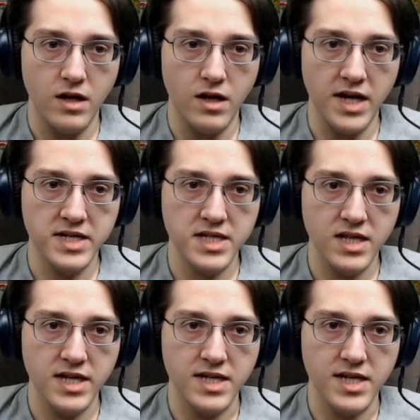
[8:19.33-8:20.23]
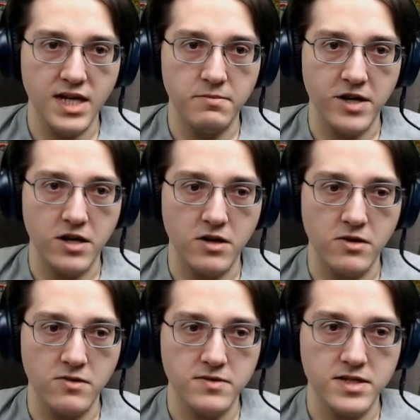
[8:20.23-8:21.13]
Nexelit
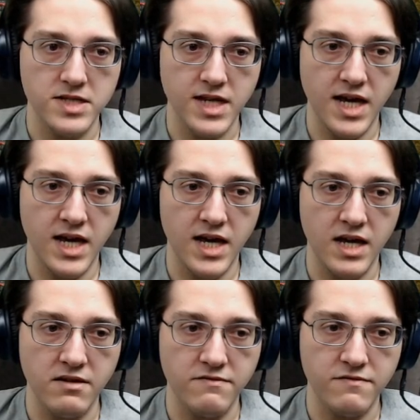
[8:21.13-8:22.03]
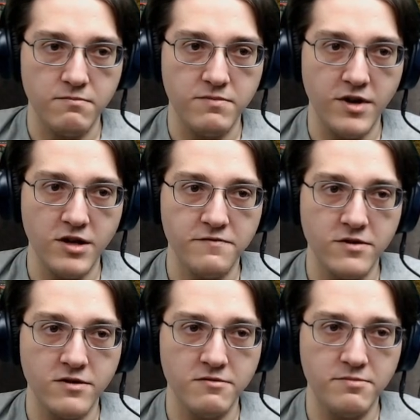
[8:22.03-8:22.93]
depot. Save.
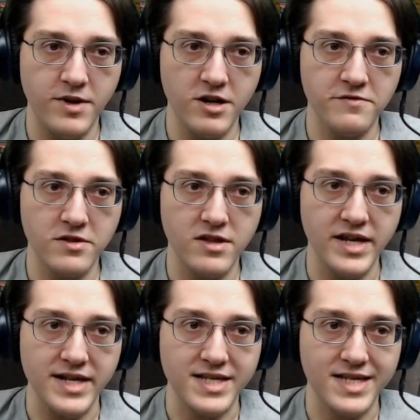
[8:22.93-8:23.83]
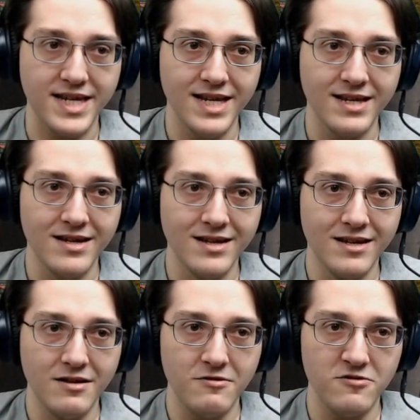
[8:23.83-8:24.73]
Beautiful, beautiful list.
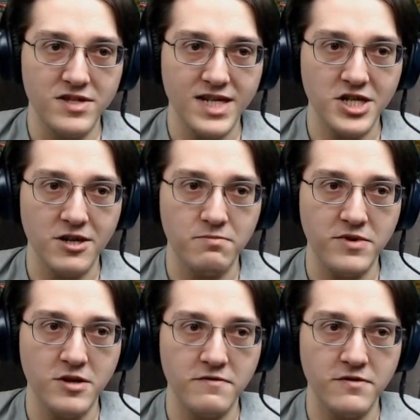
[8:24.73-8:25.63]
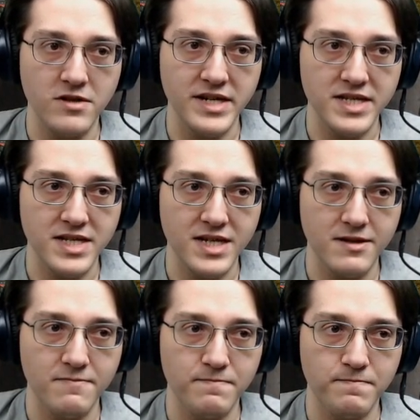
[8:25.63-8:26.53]
Such a beautiful list
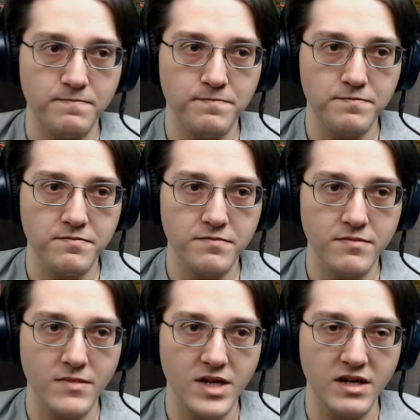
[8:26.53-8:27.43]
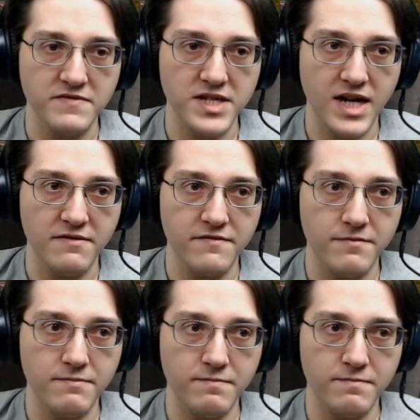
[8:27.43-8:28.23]
of stuff.